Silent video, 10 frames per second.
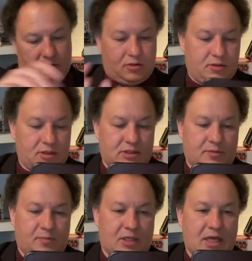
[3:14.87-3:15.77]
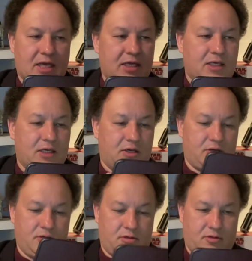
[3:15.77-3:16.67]
display
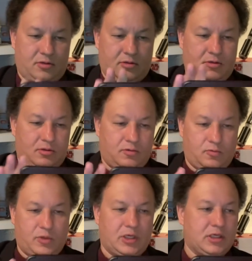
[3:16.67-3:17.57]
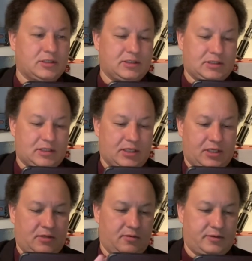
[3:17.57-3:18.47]
here, we can
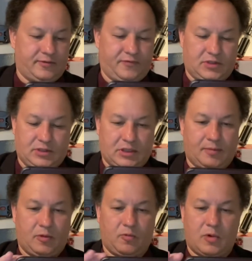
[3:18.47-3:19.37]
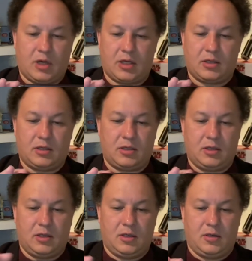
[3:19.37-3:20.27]
see, just give me one
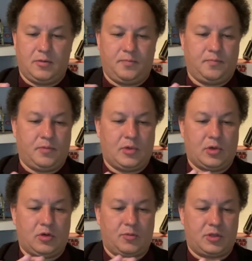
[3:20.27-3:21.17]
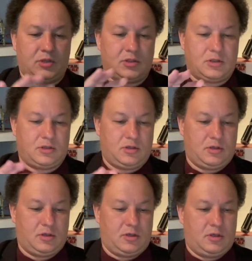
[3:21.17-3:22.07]
moment,
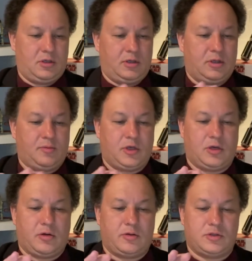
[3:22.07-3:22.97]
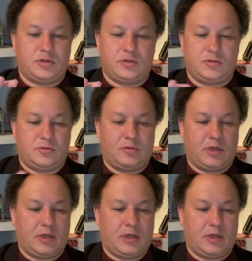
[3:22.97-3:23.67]
let me go into